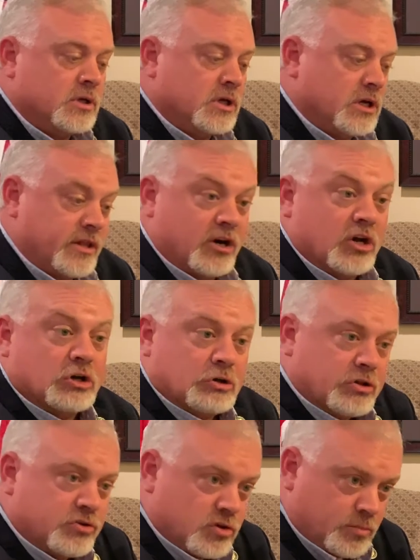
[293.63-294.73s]
They're under the
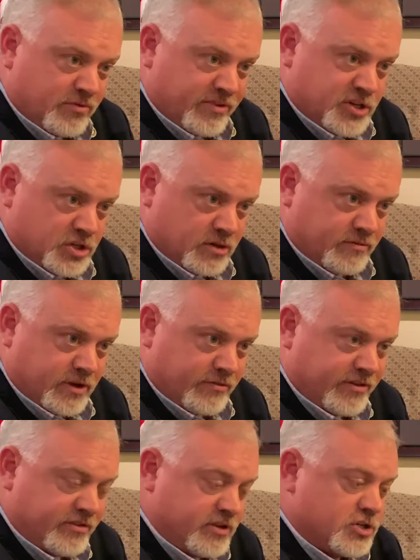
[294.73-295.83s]
supervision of their
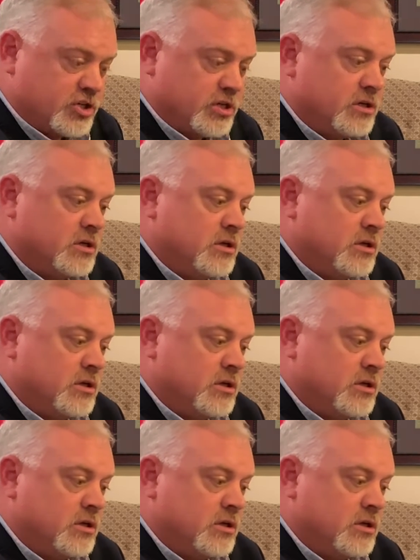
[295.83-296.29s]
physician.